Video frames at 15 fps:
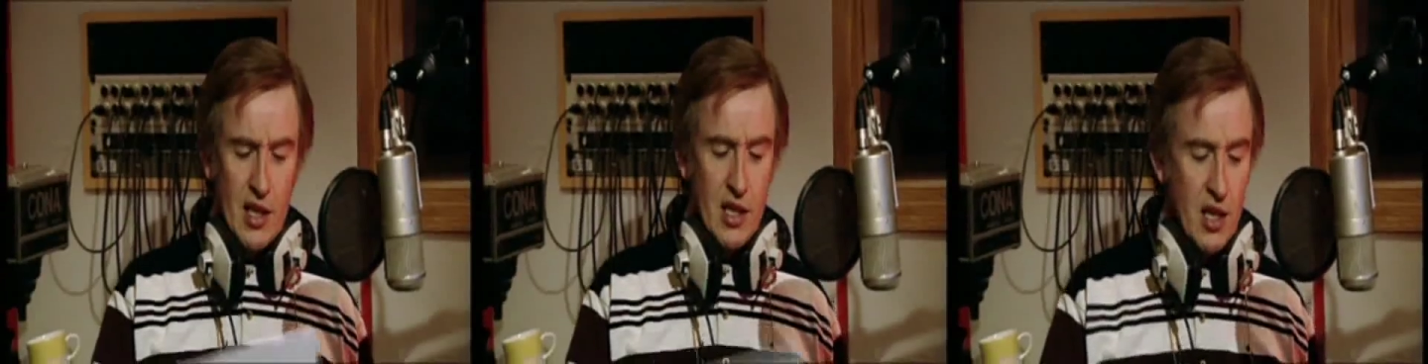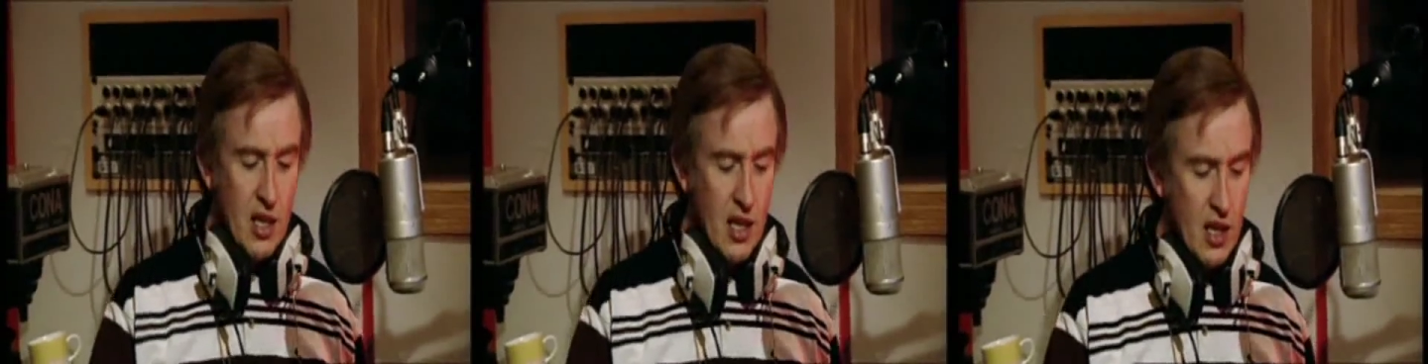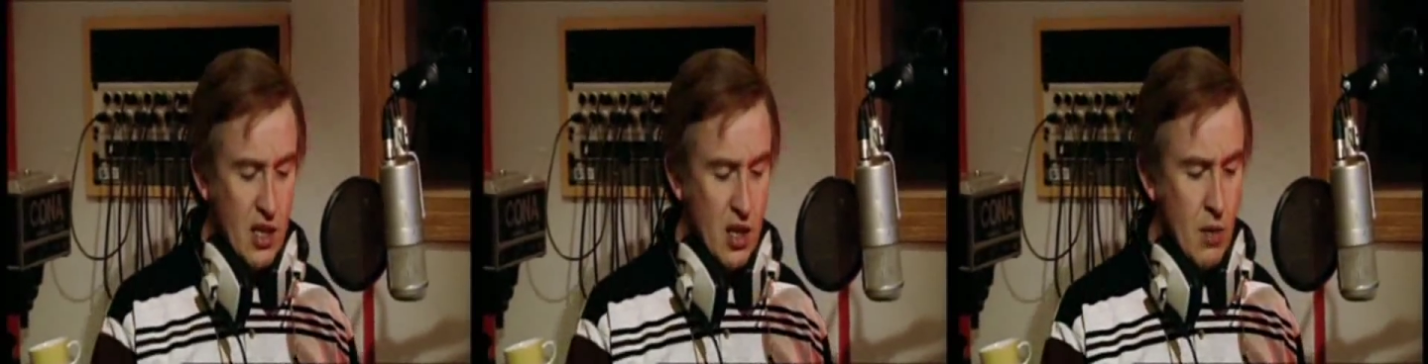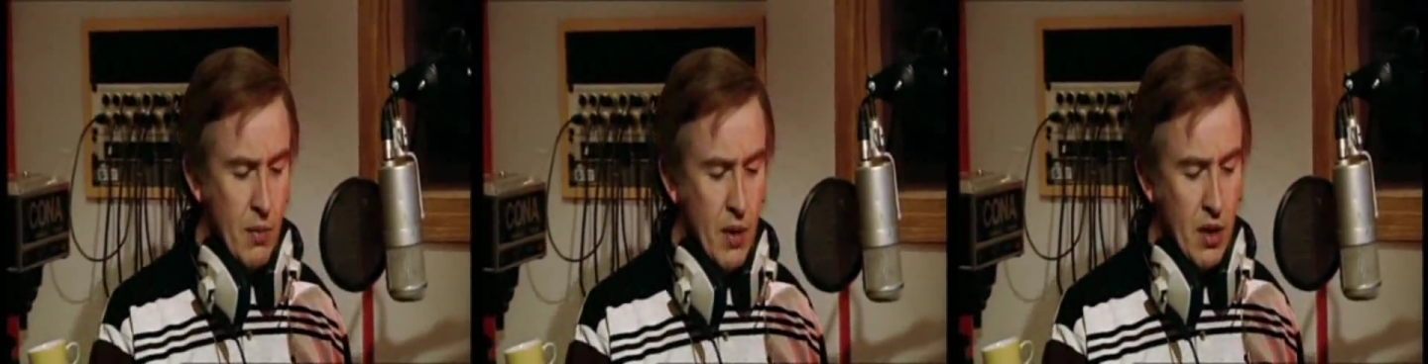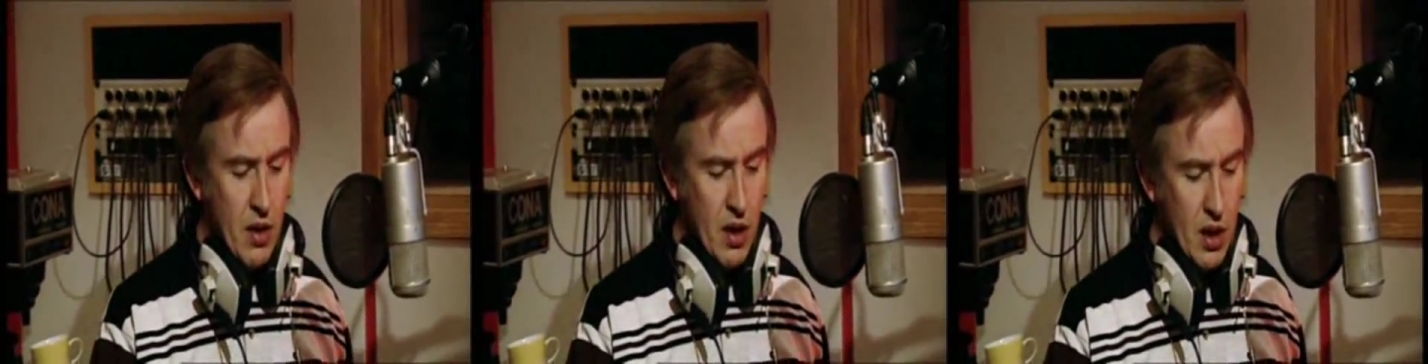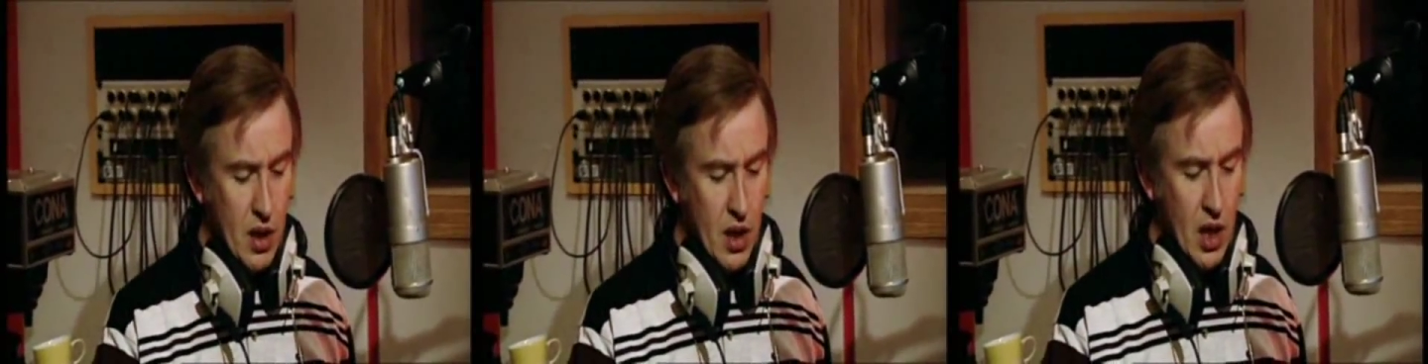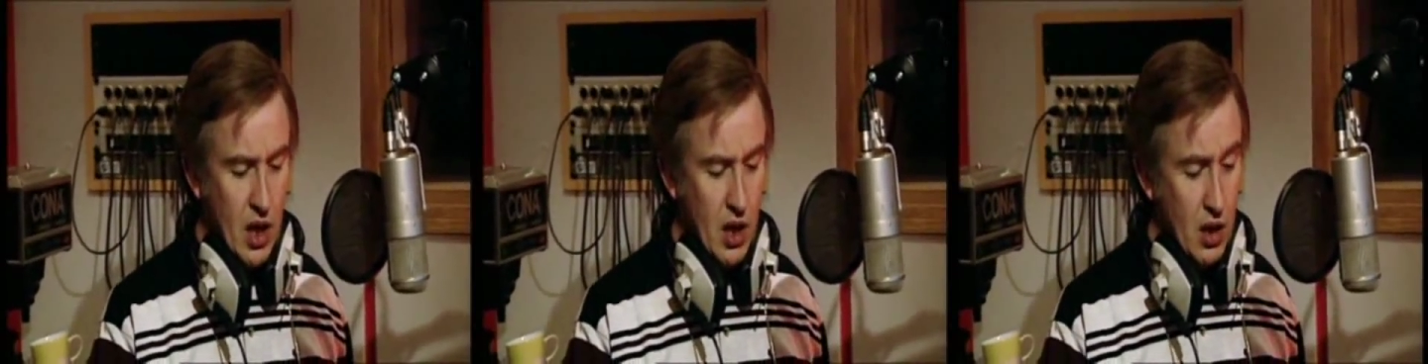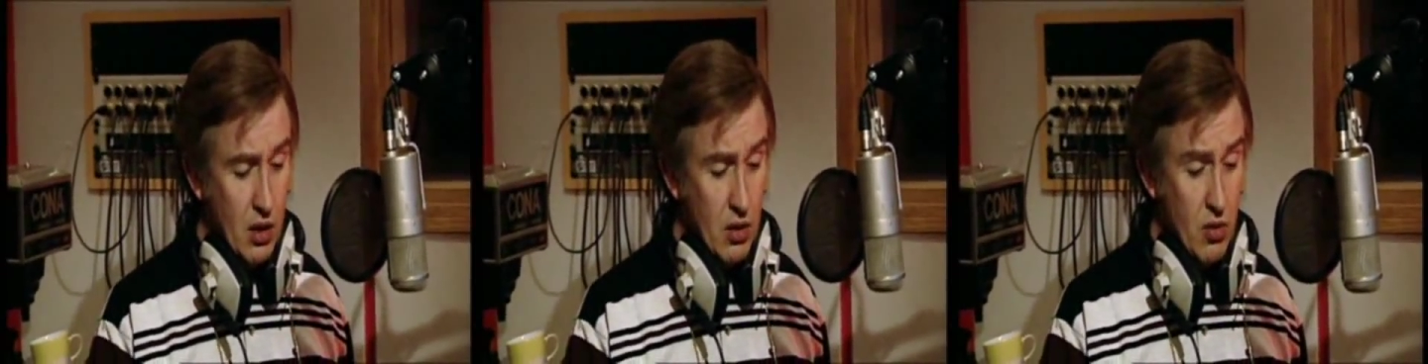idea, Tom, but I think
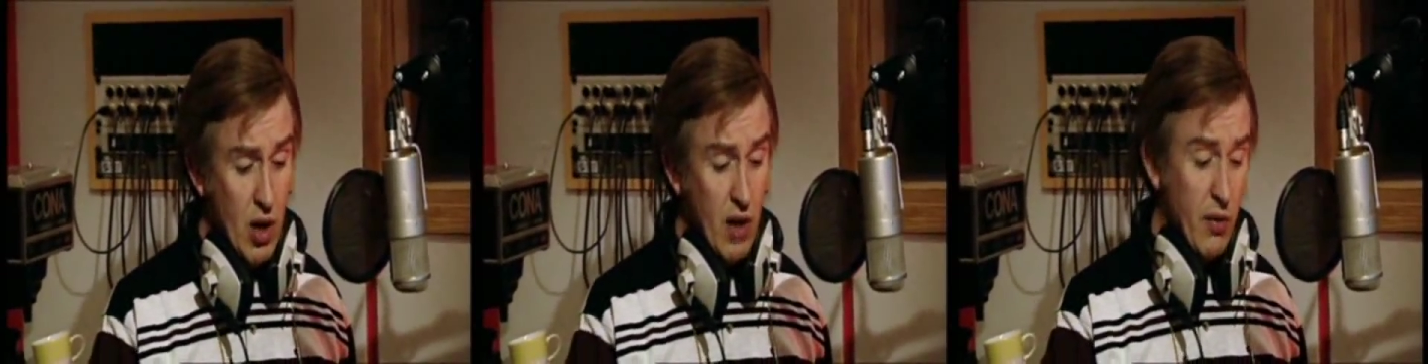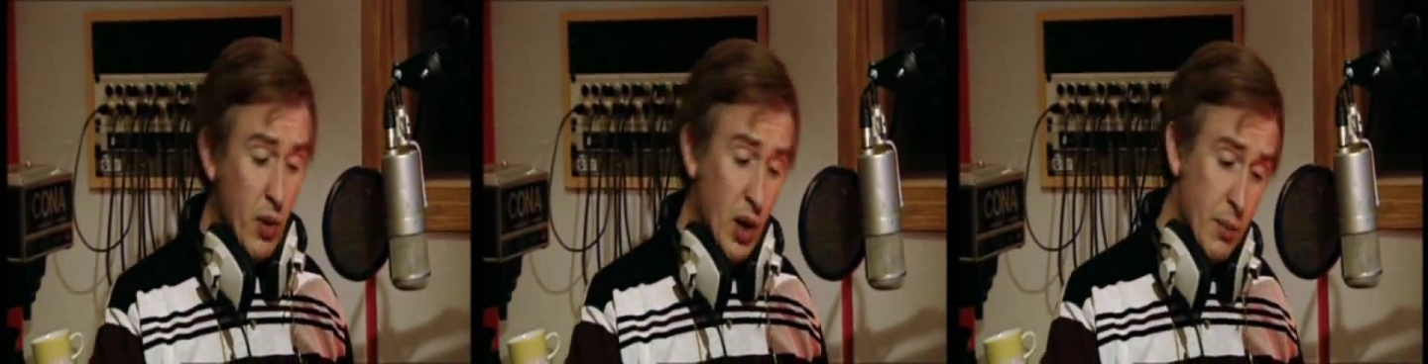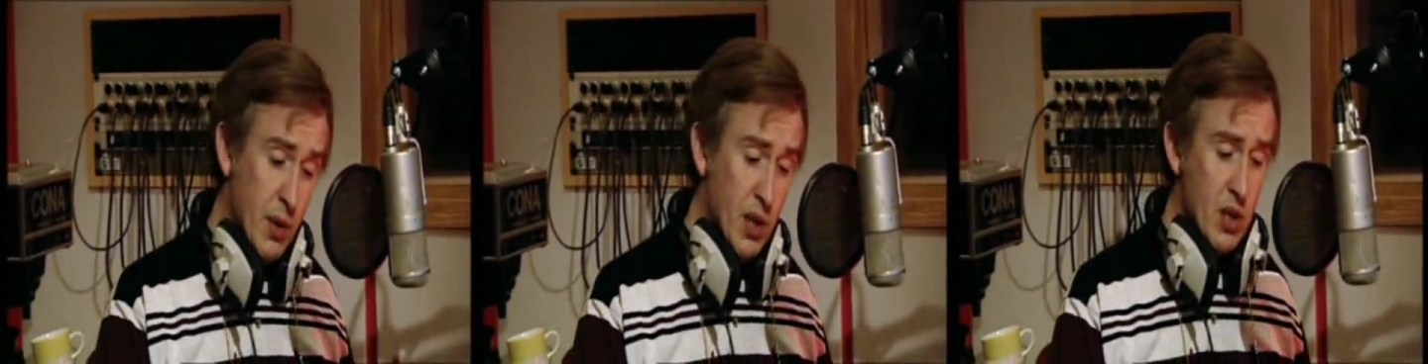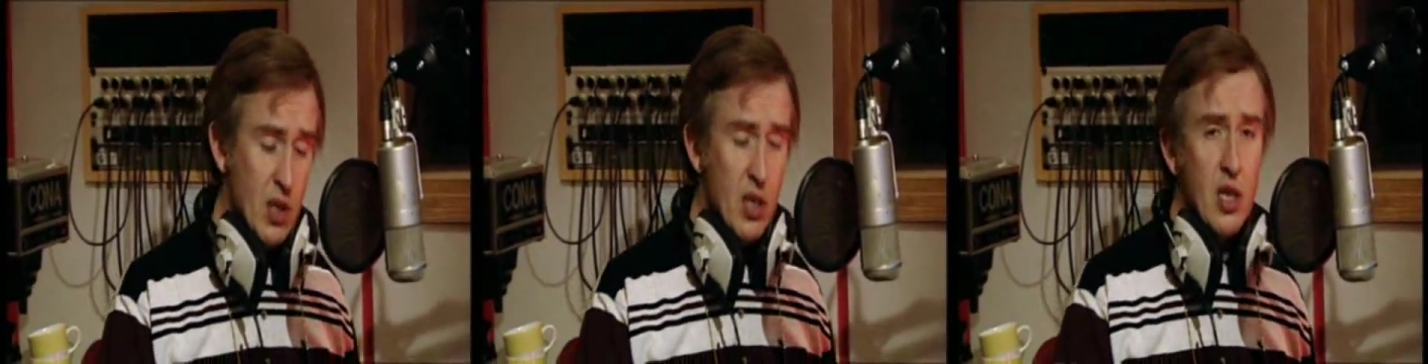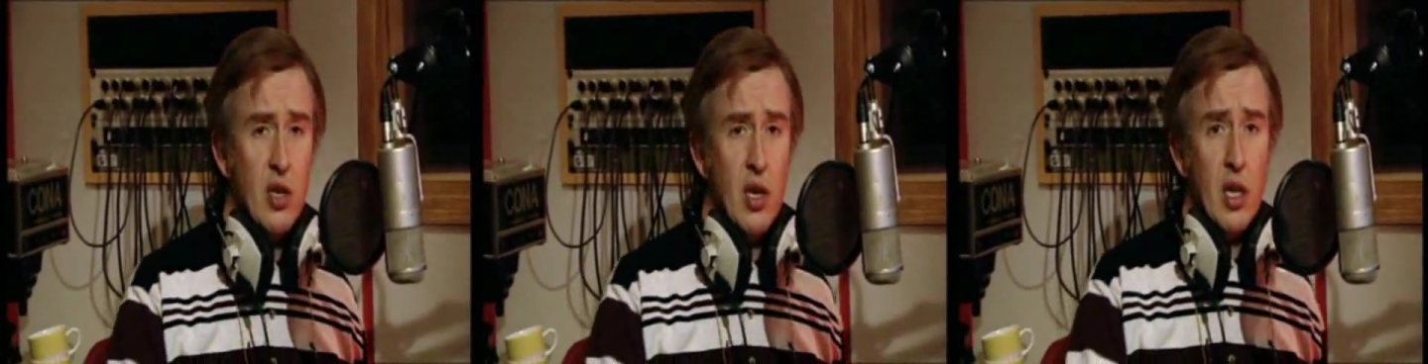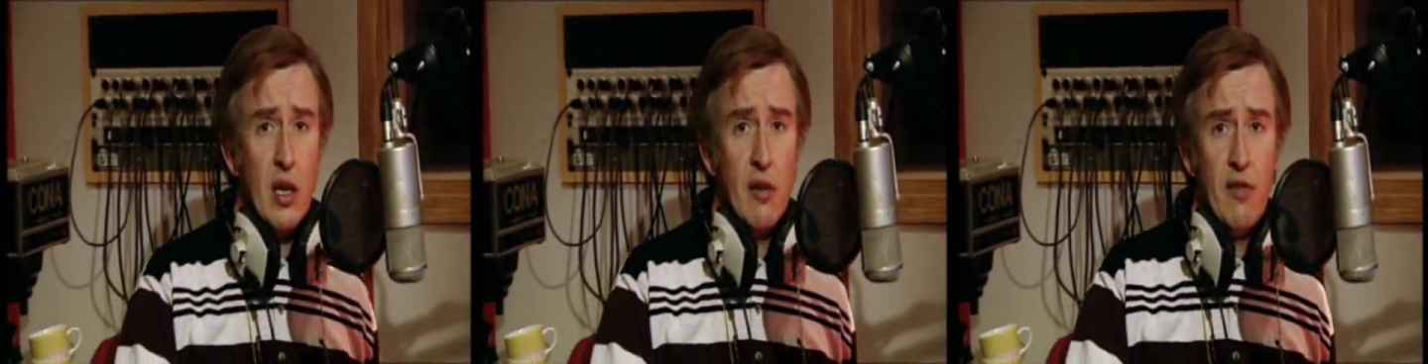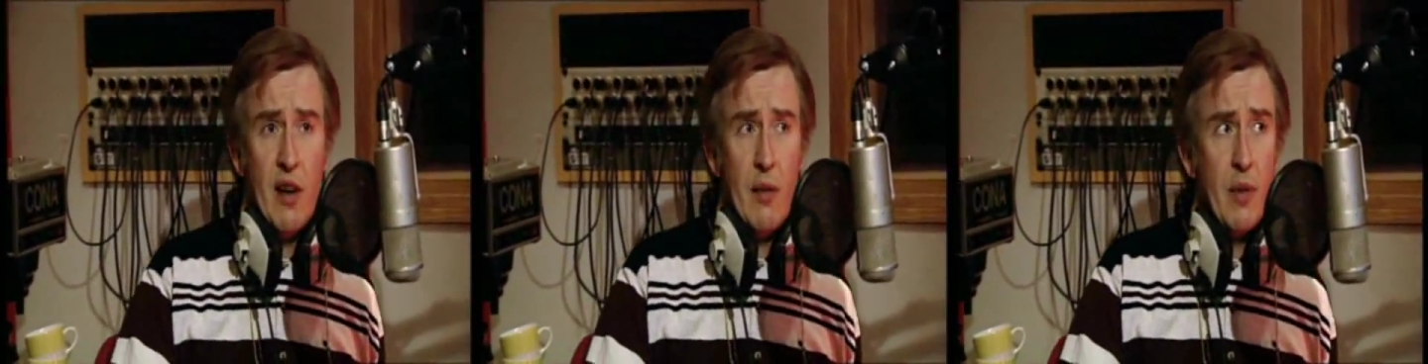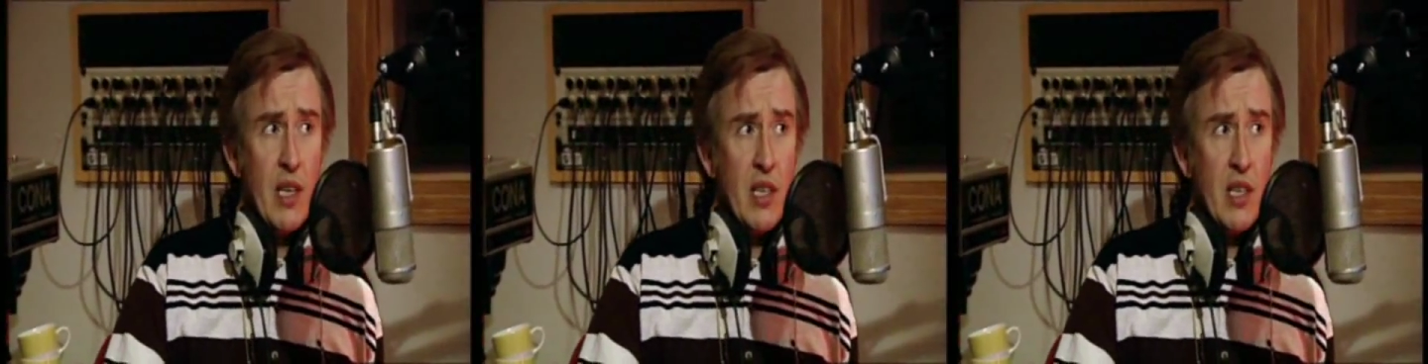you drive away business. They're trying to get families